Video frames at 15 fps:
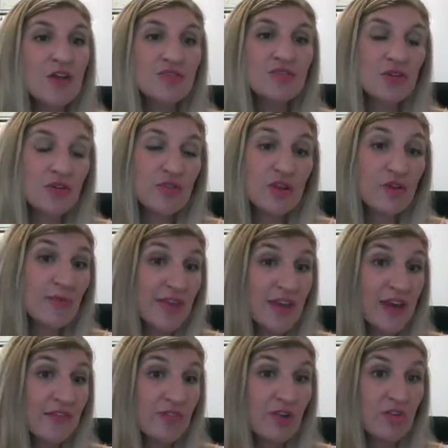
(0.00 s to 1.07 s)
So they're really
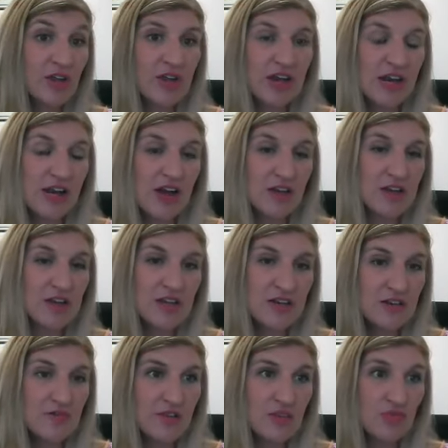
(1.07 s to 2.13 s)
going to have to look at it on an
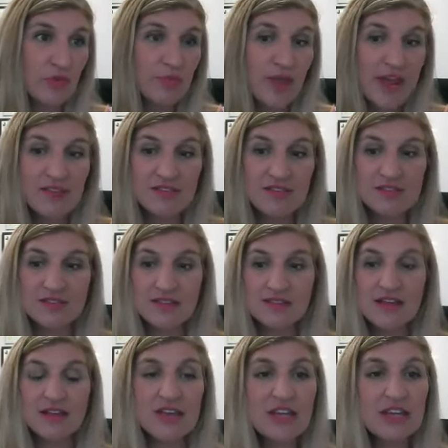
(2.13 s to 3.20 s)
individual basis and
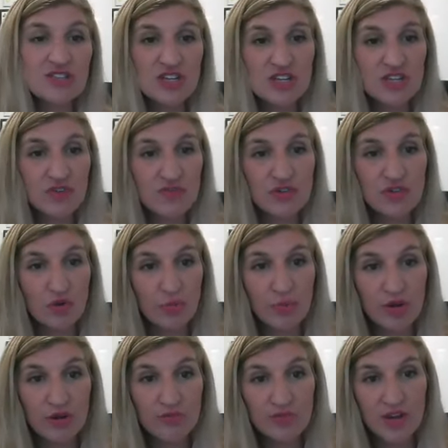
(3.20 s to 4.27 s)
tell each individual
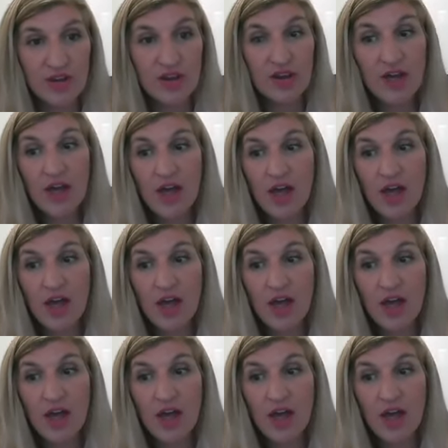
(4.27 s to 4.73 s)
person